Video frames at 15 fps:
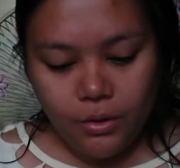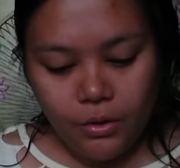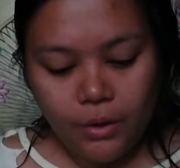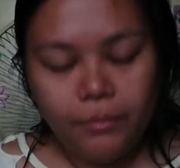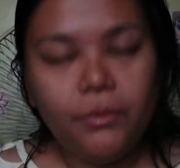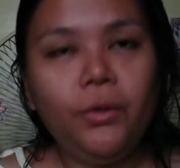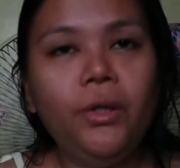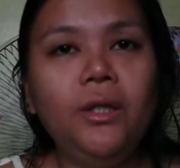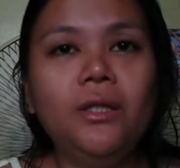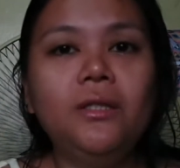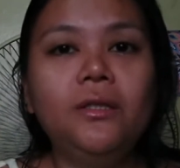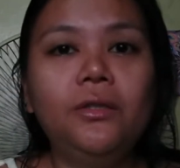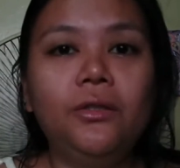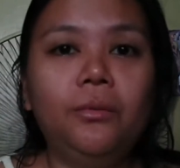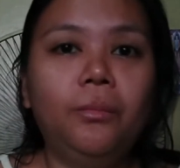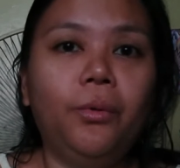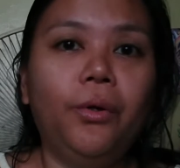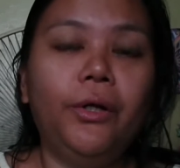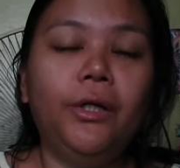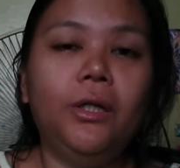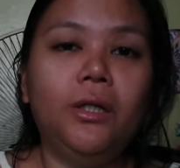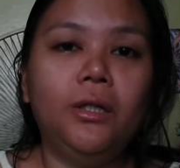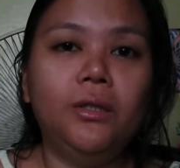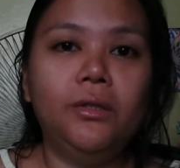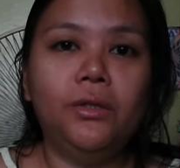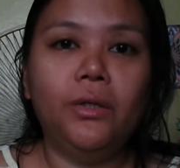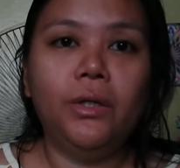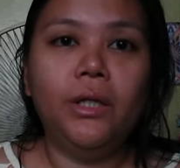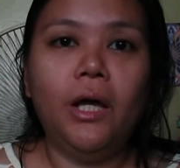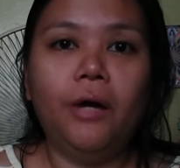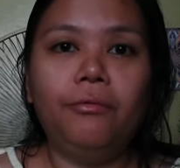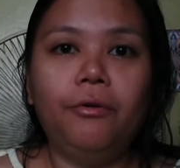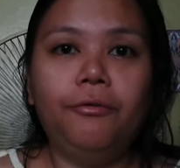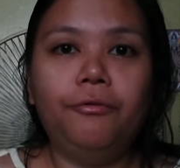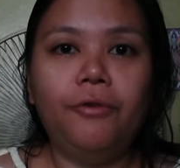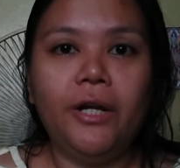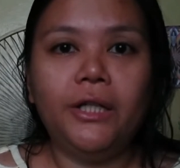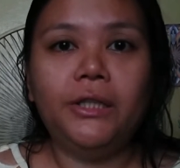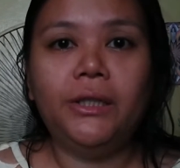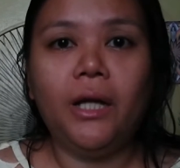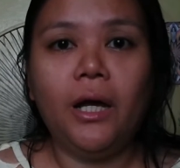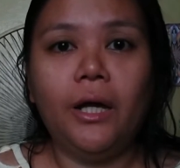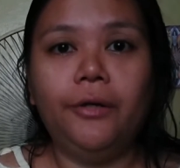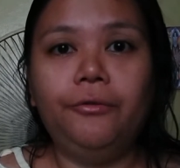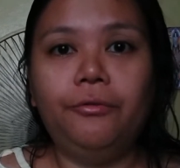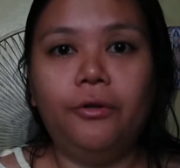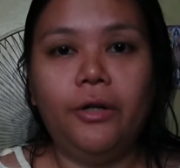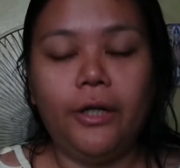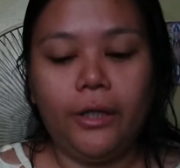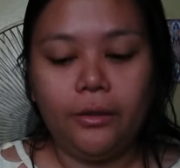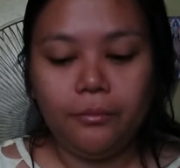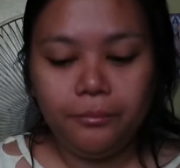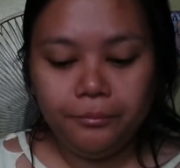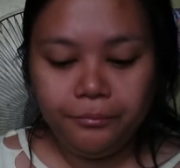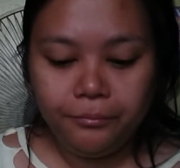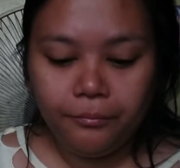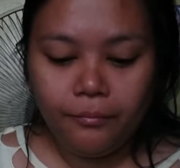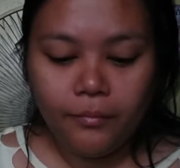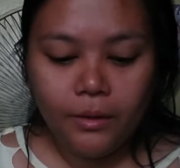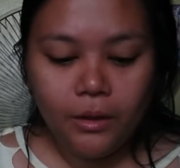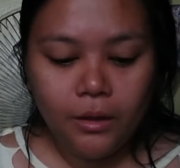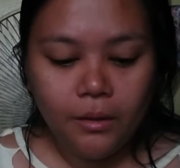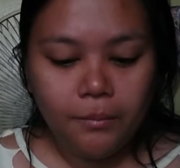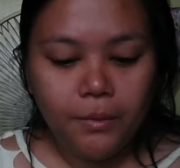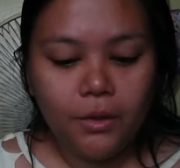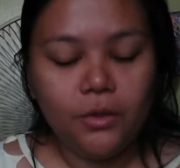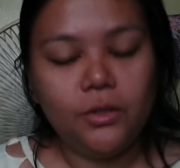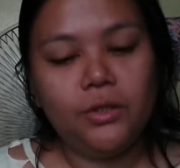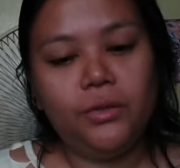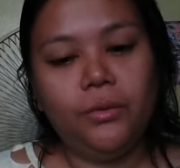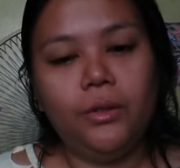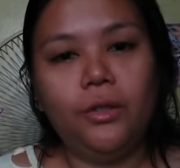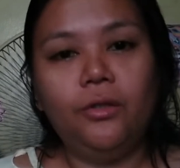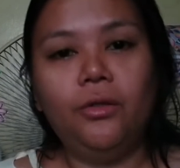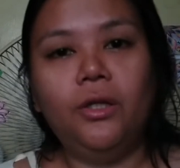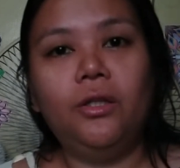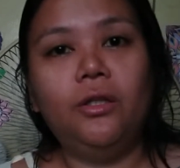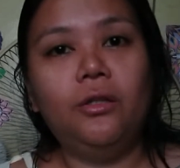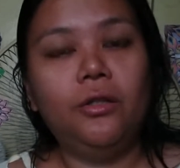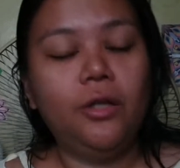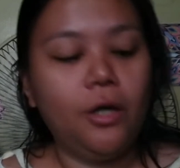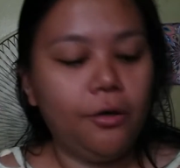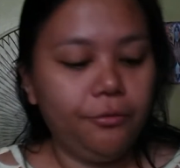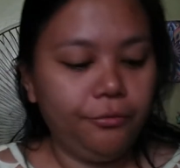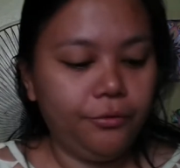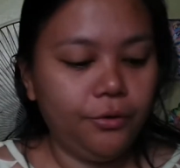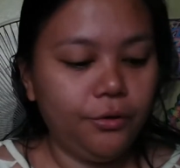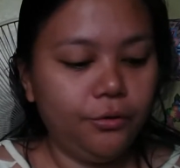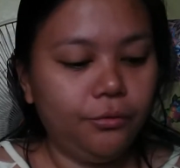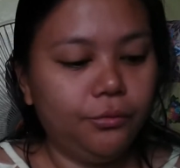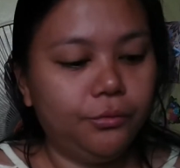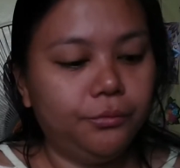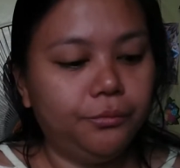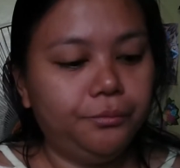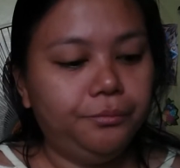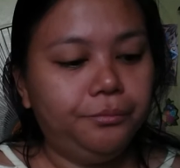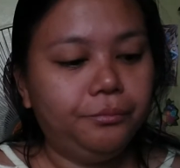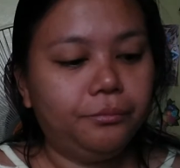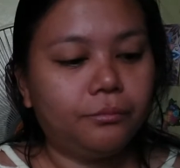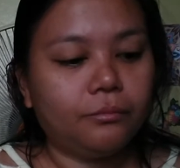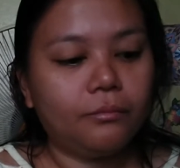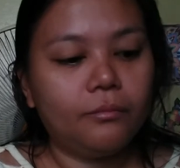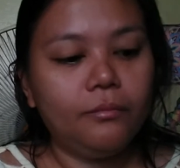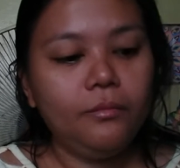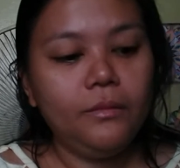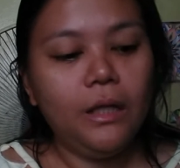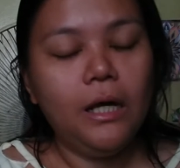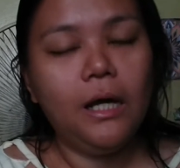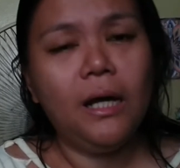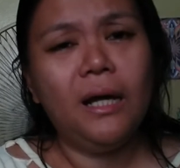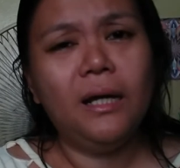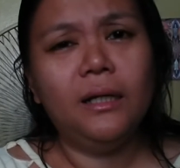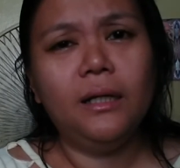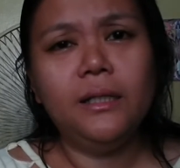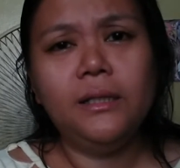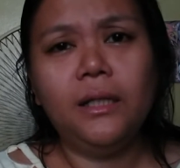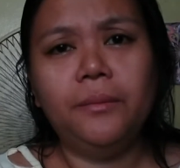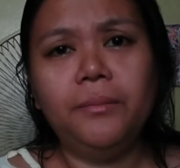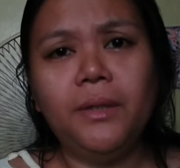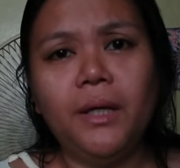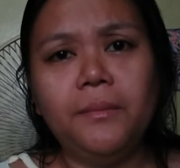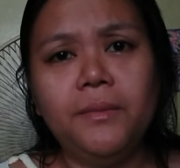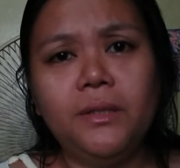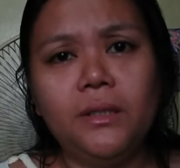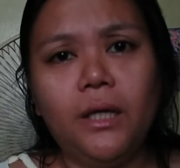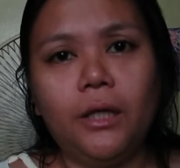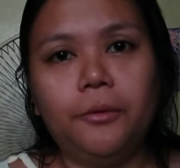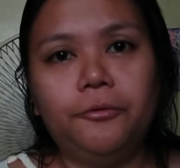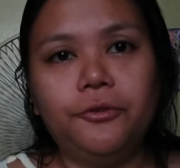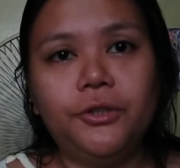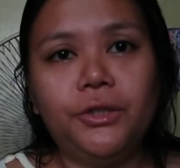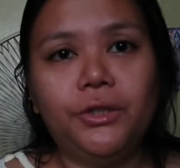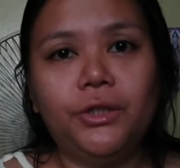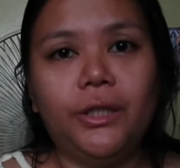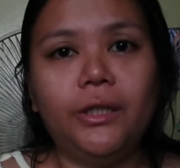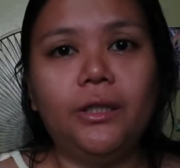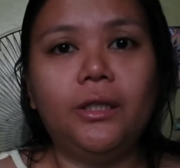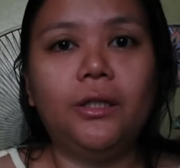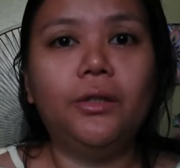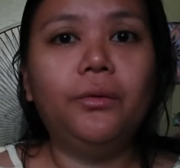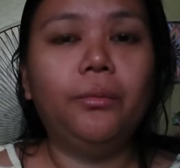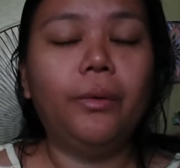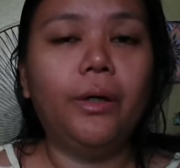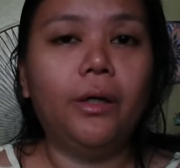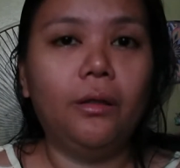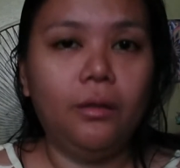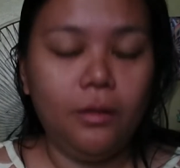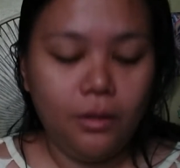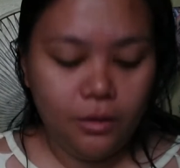So I'm doing this in the morning so I'll have a fresh eye for it. Because when I do it in the afternoon, I sometimes get frustrated with